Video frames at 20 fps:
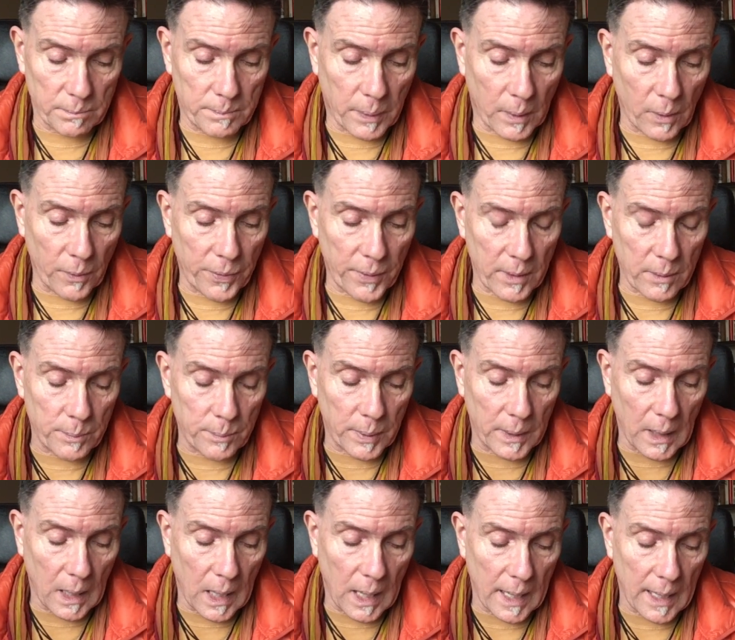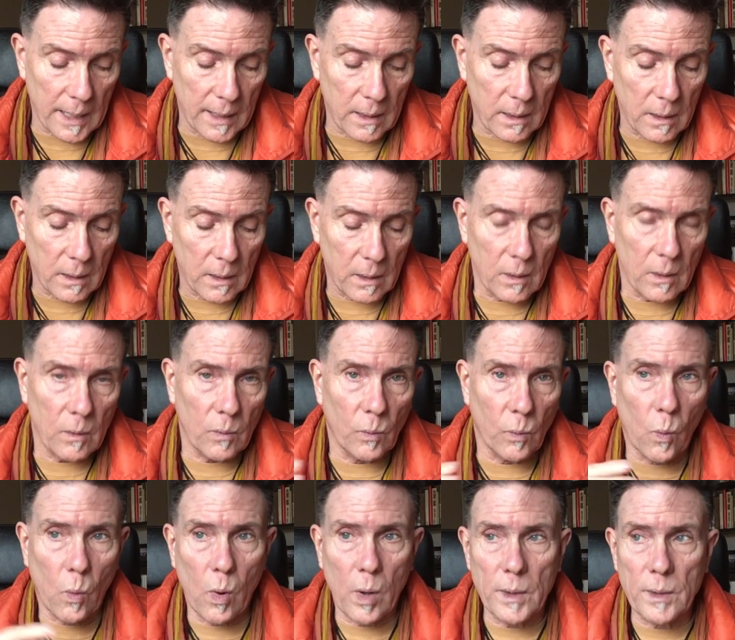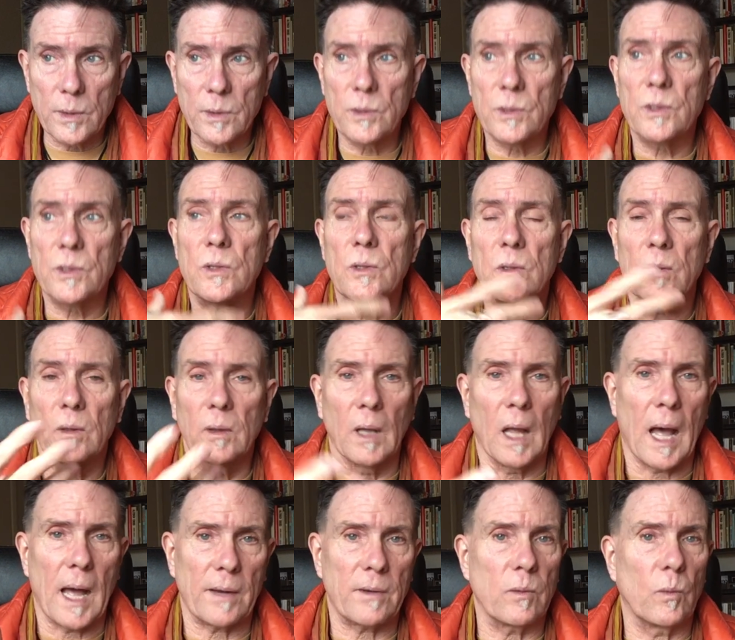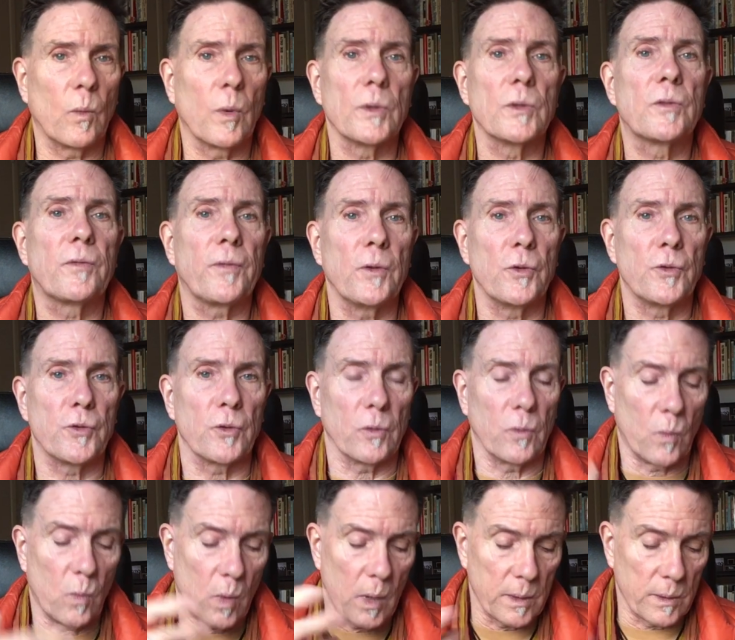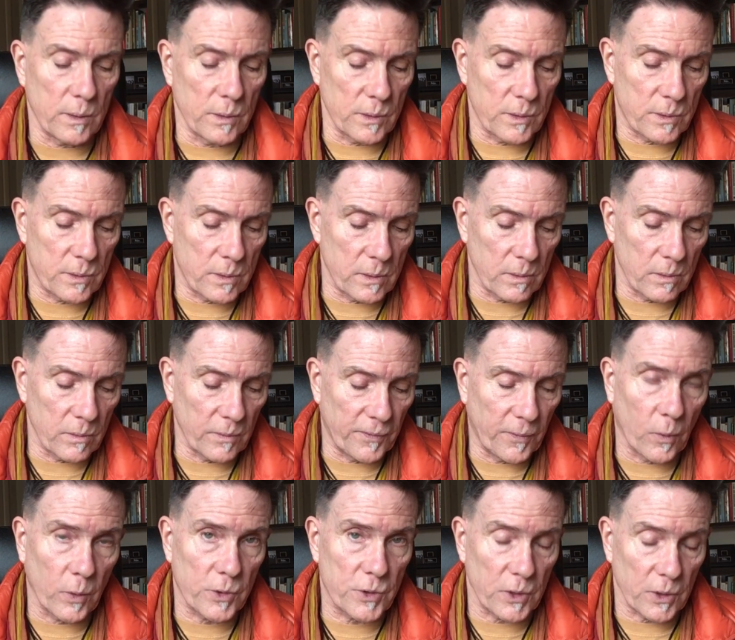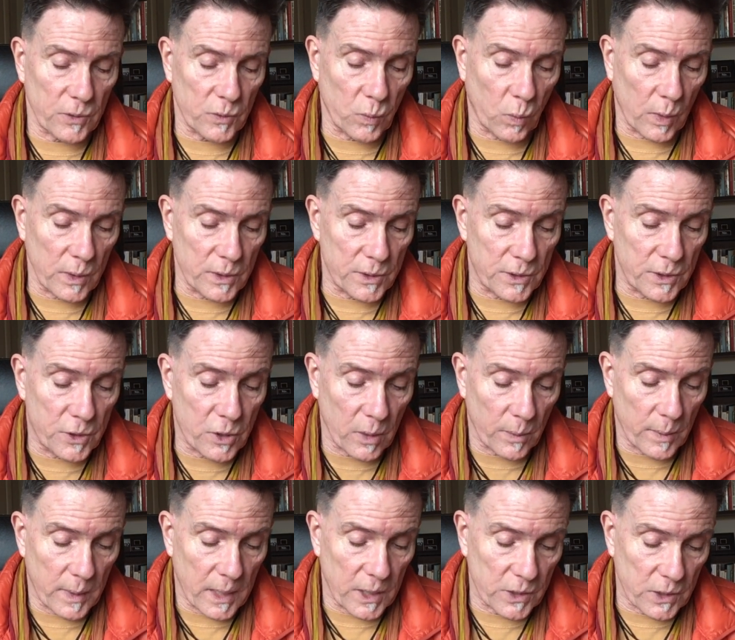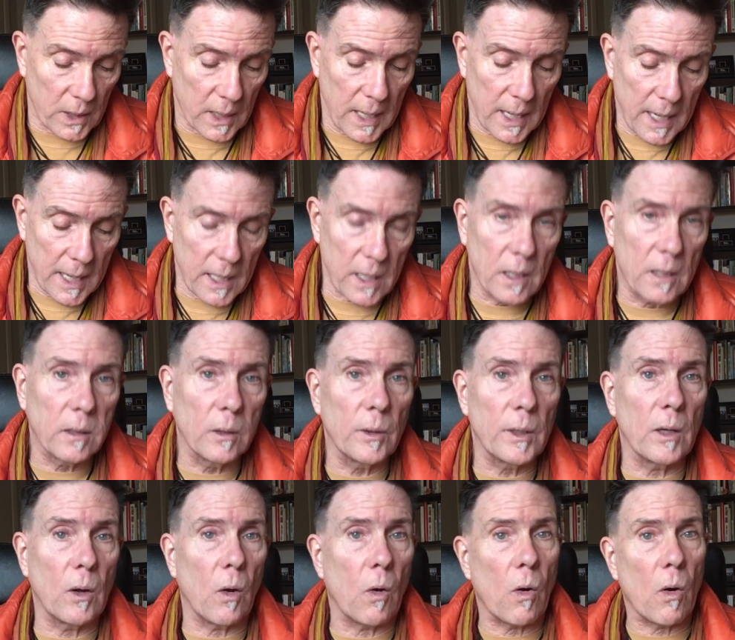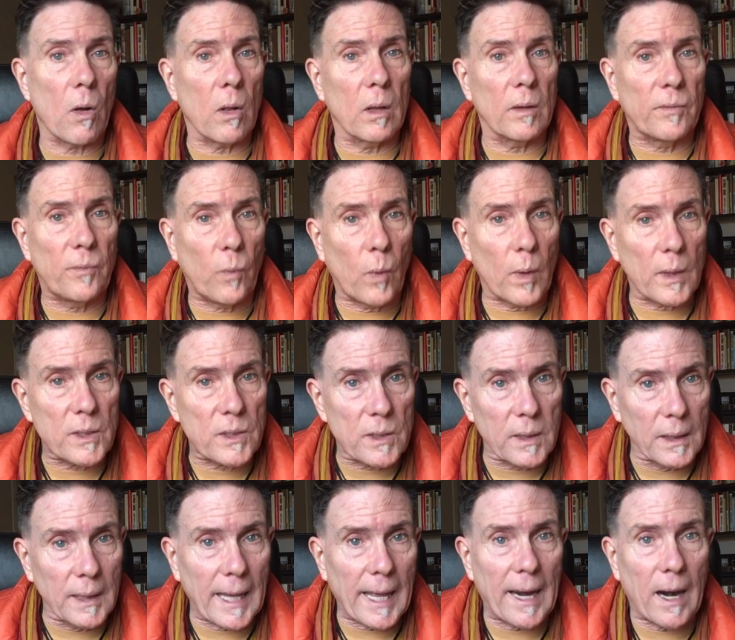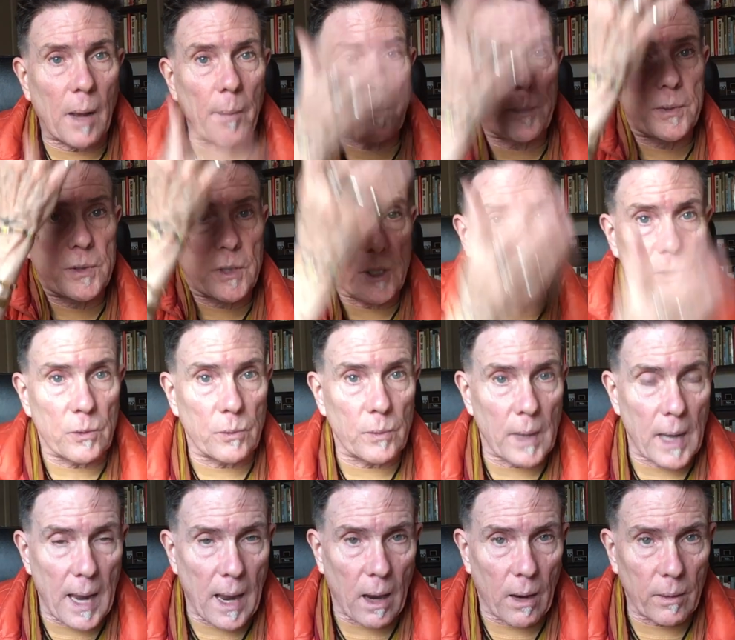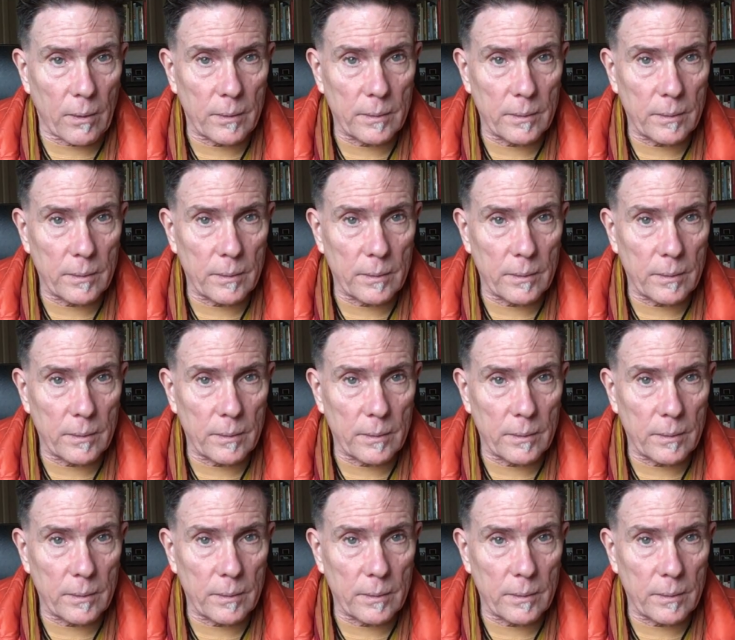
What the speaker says: Both imply one's lot, one's future, one's fortunes, one's determination, including all of what's led up to you now.